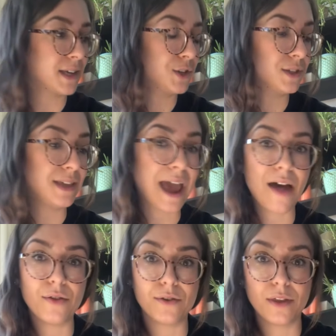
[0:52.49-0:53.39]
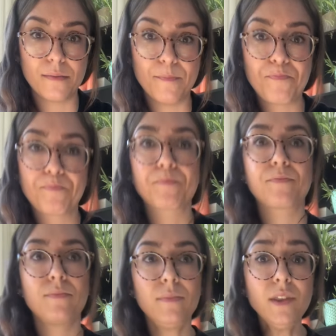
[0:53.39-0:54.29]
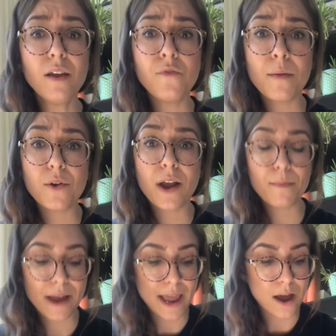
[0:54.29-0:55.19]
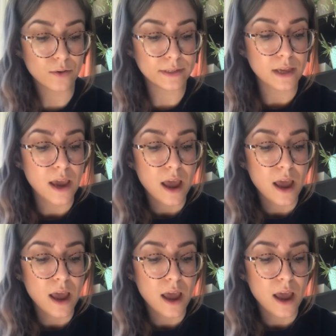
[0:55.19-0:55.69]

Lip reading: I just gathered them from around my house.